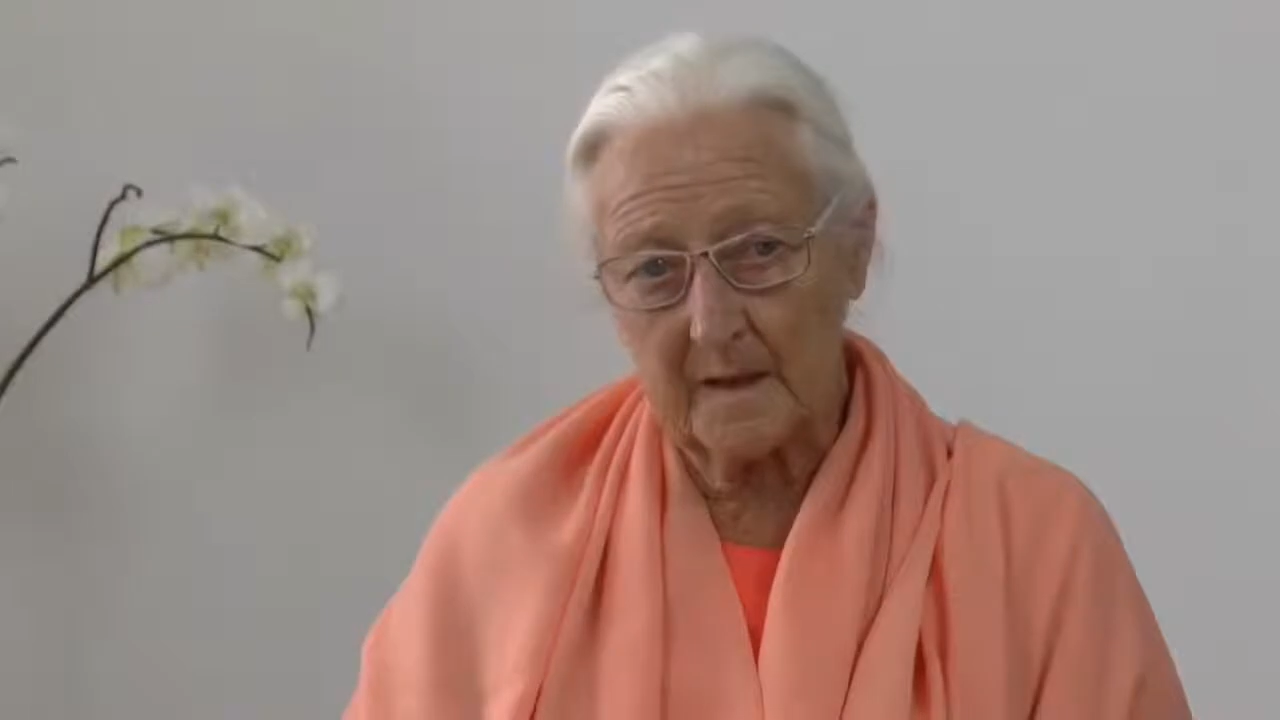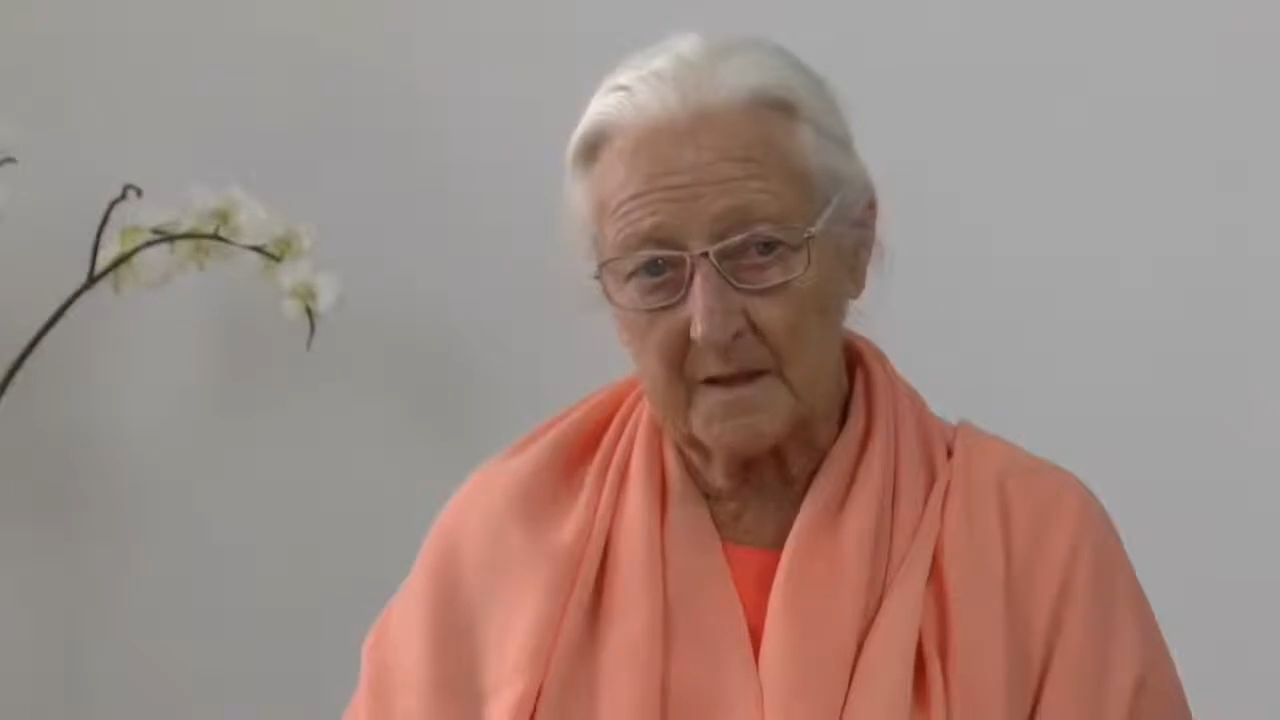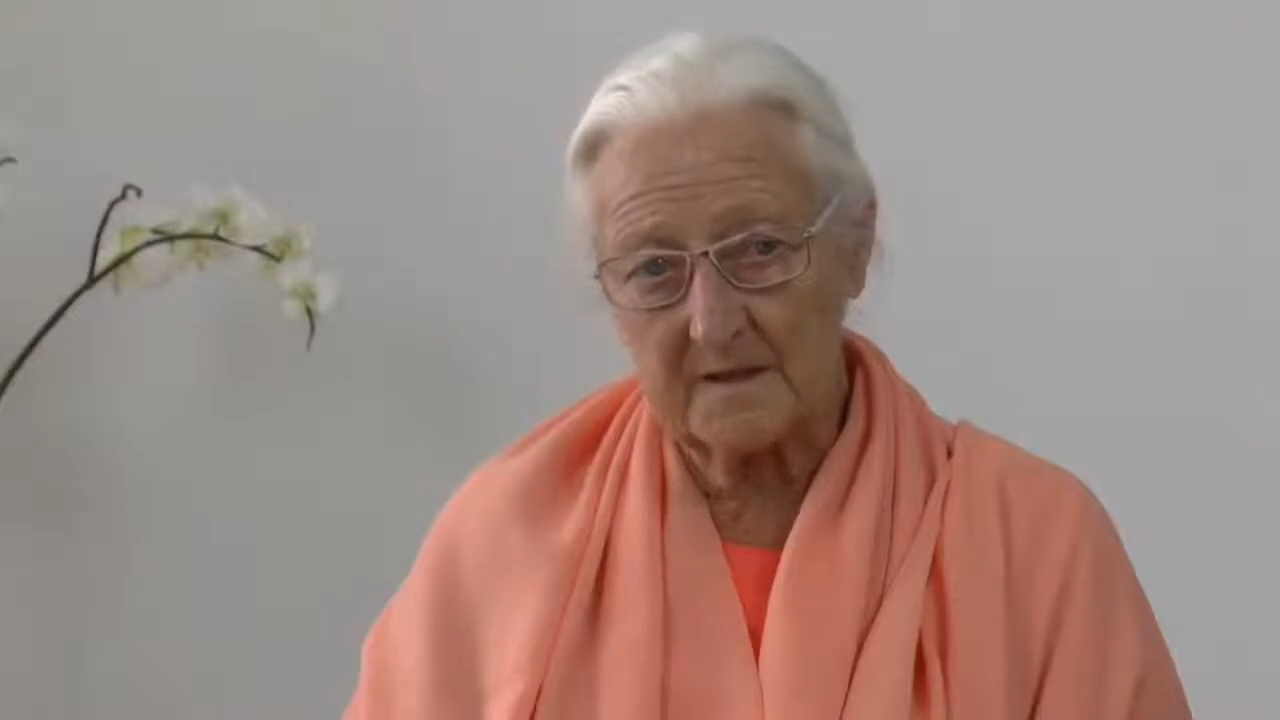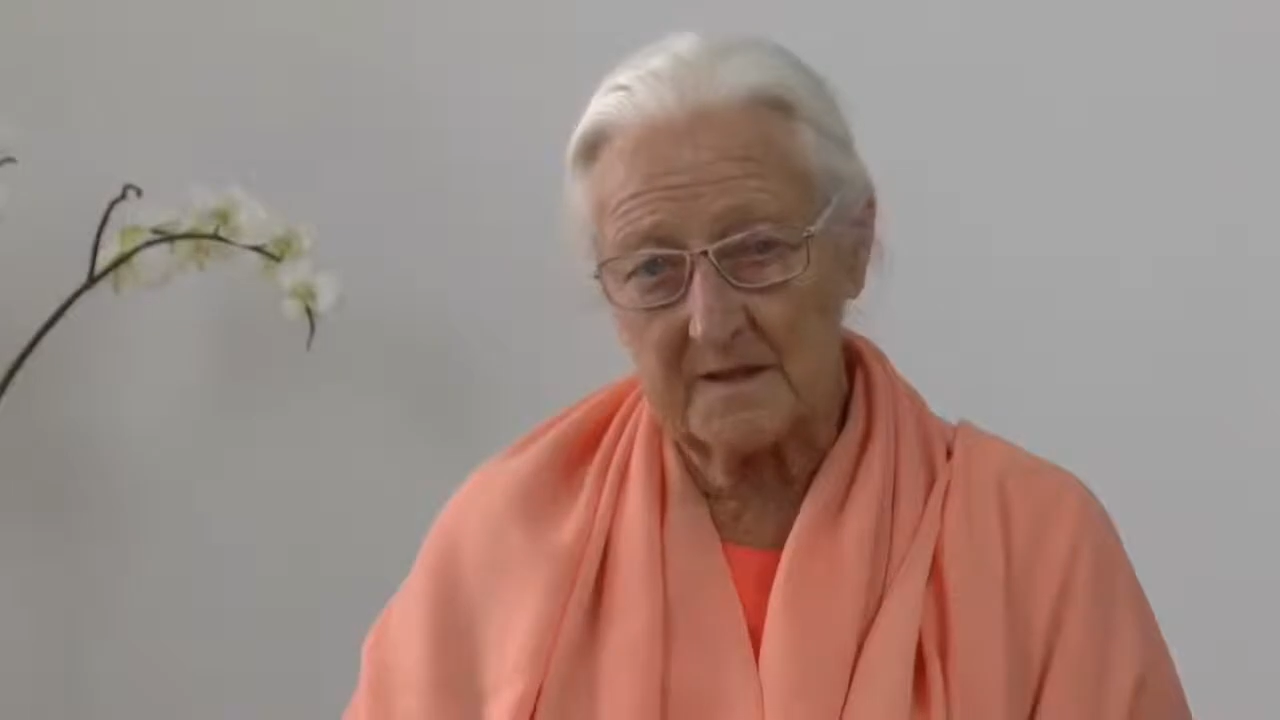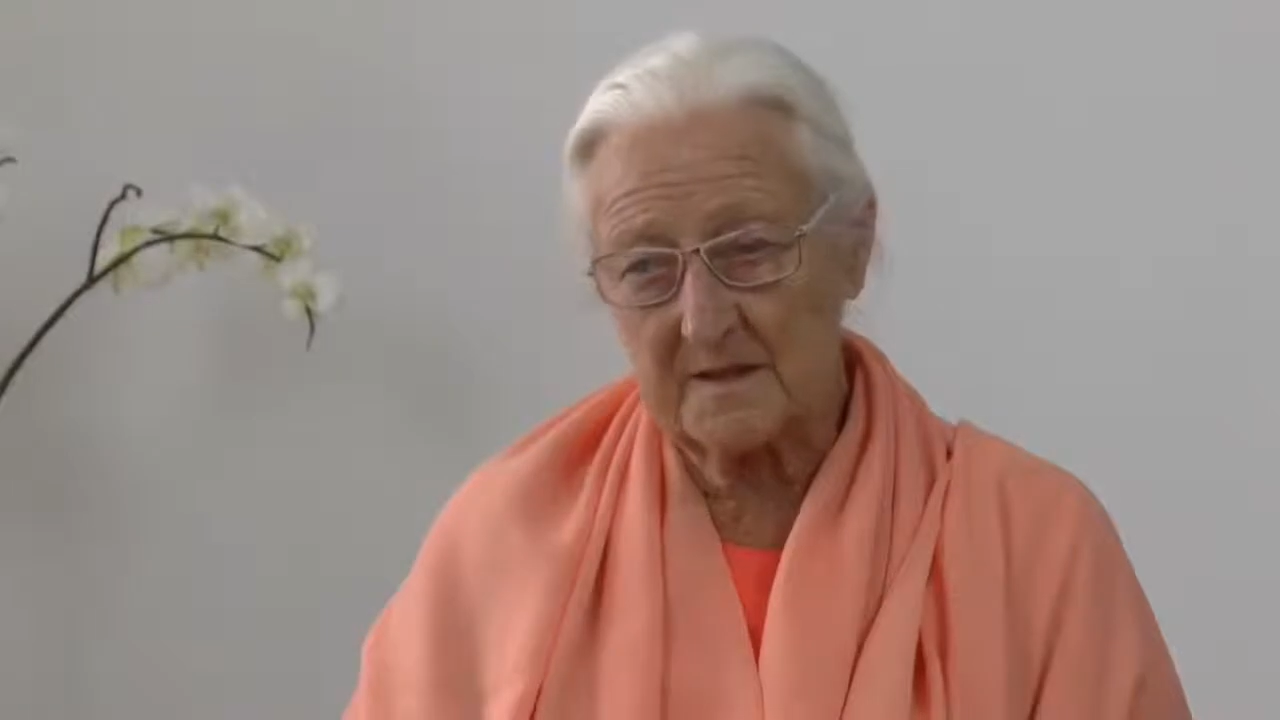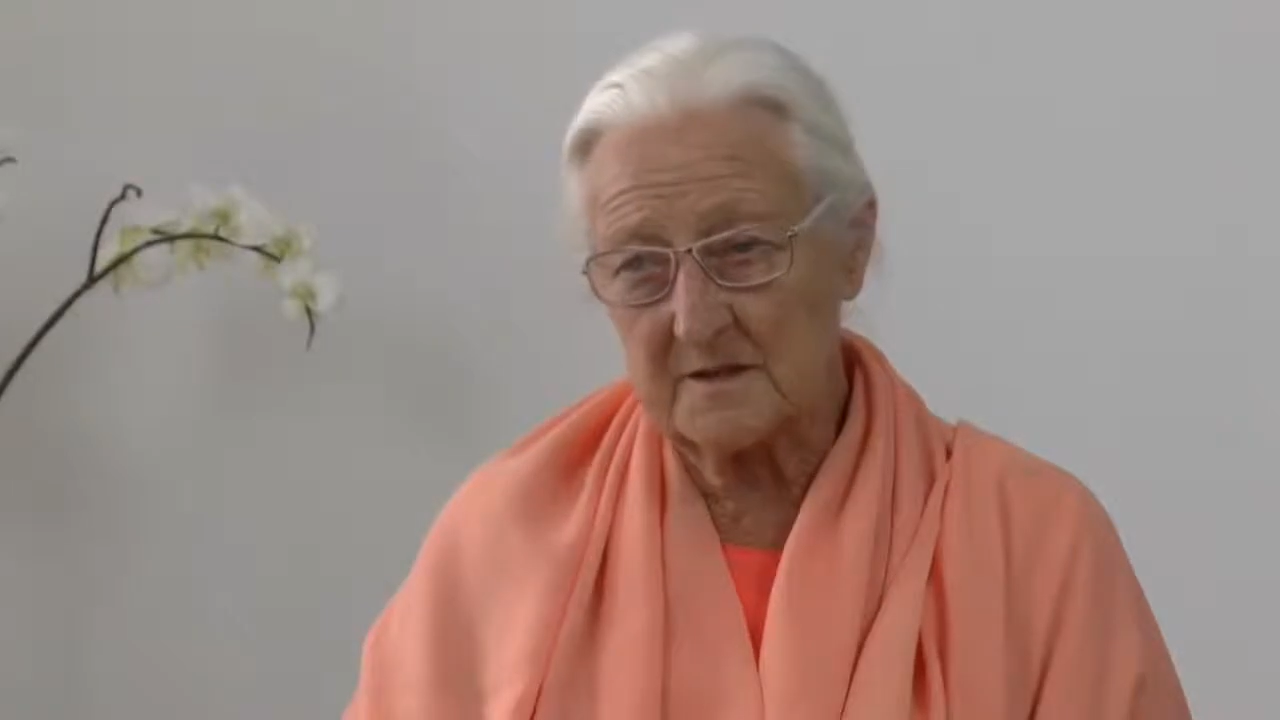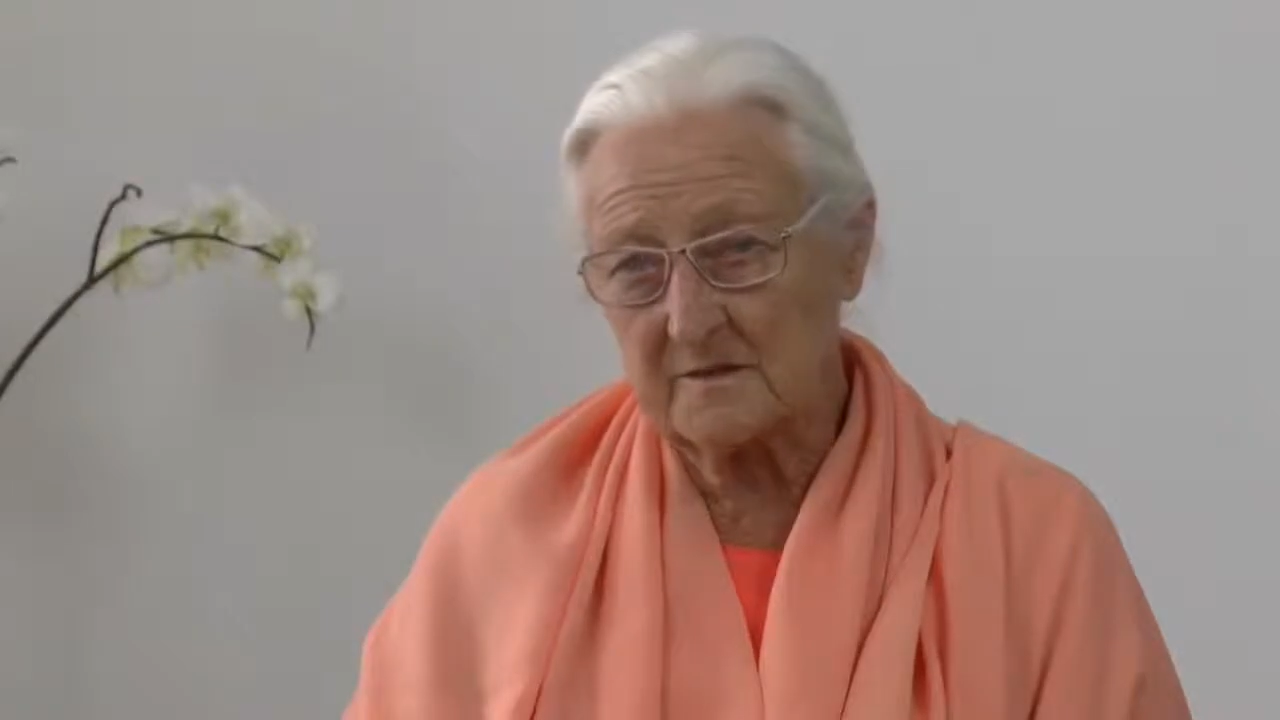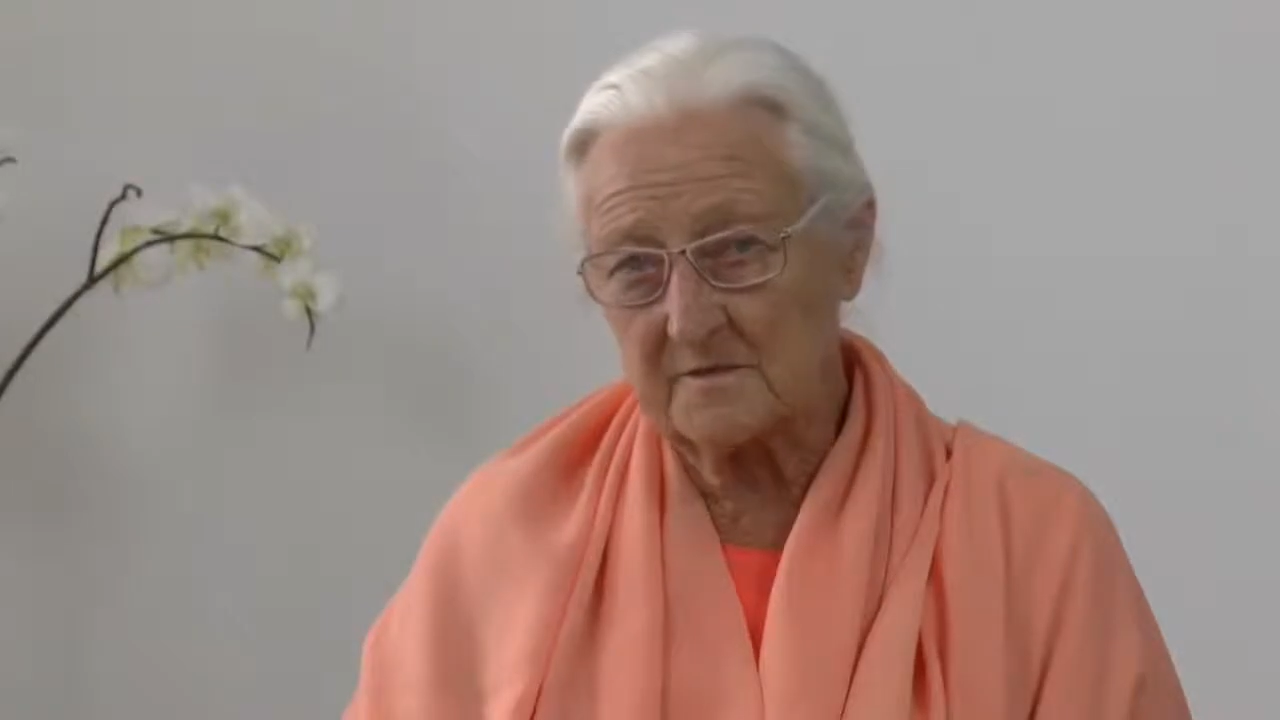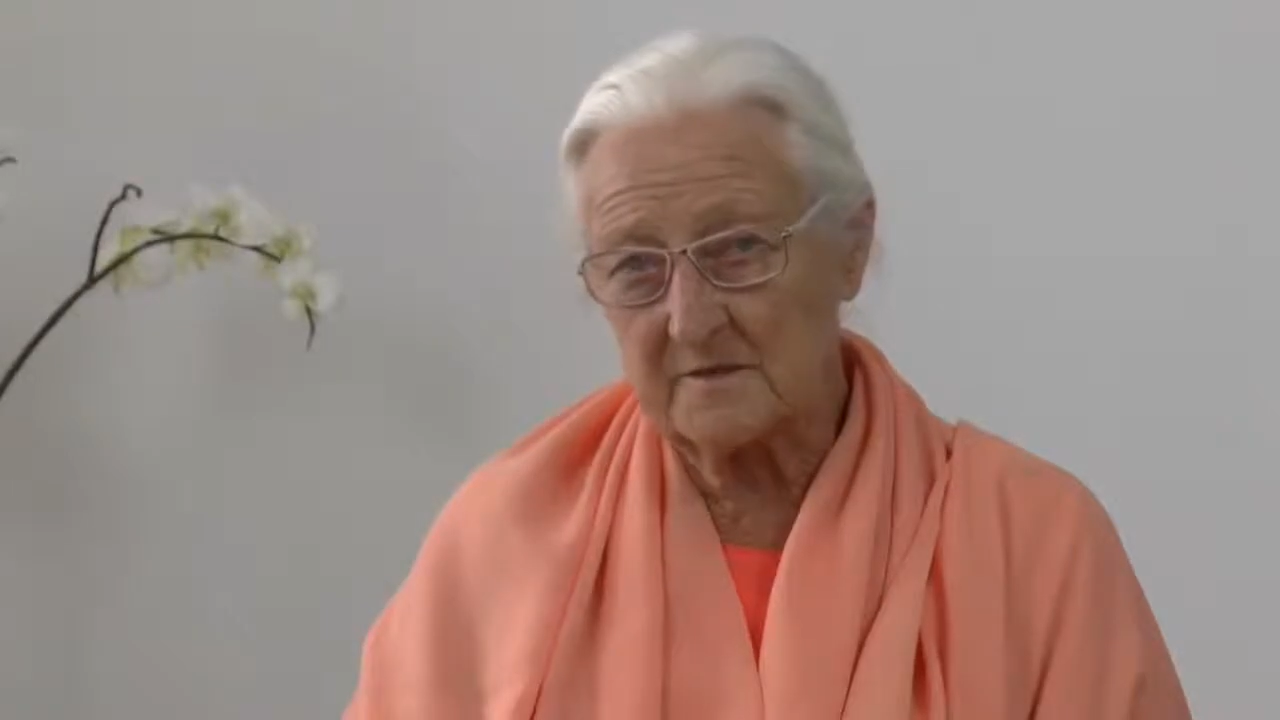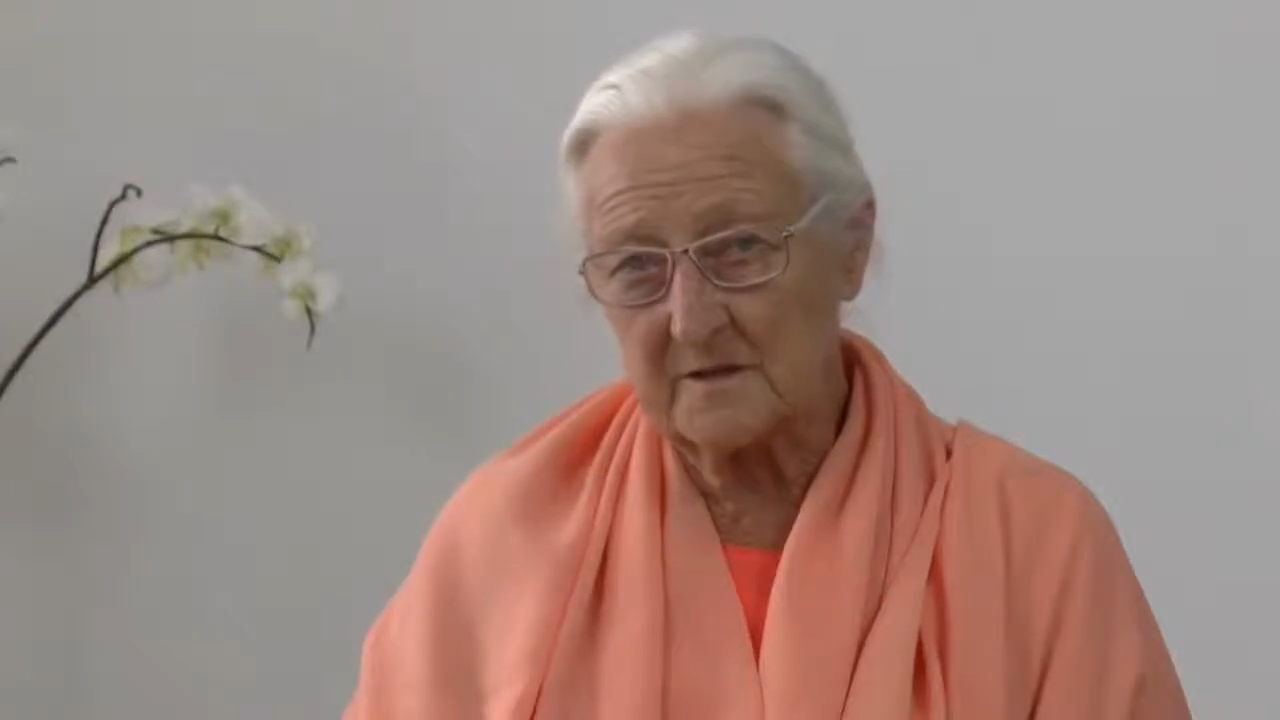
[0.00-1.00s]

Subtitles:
a sense of